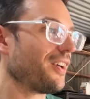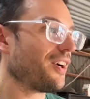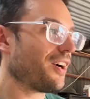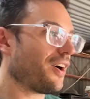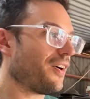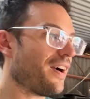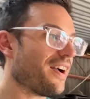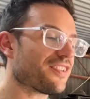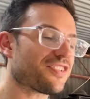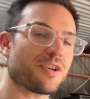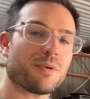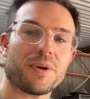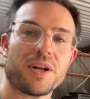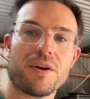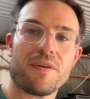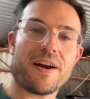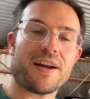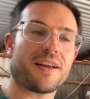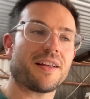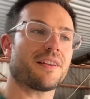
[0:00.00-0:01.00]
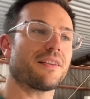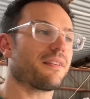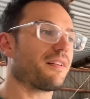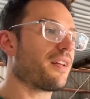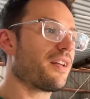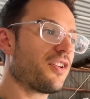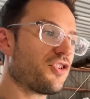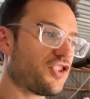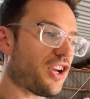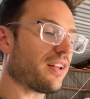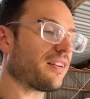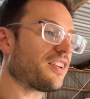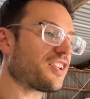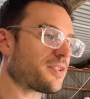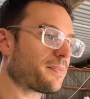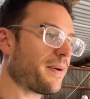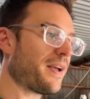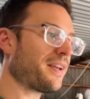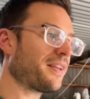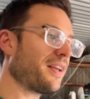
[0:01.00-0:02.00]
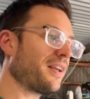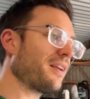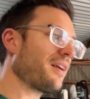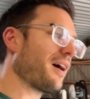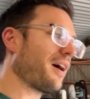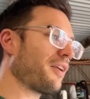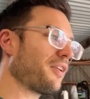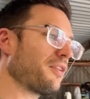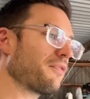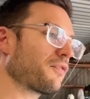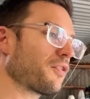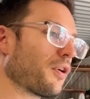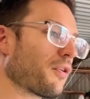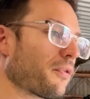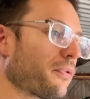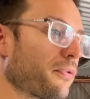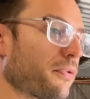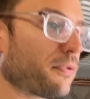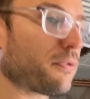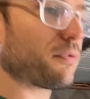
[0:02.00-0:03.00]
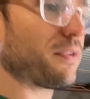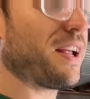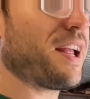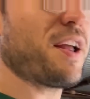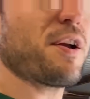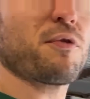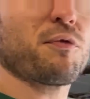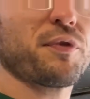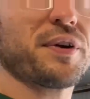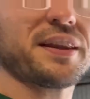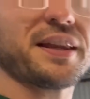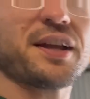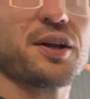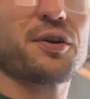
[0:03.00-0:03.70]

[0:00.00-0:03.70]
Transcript: All right, so what do you reckon? Generally speaking, you've got three really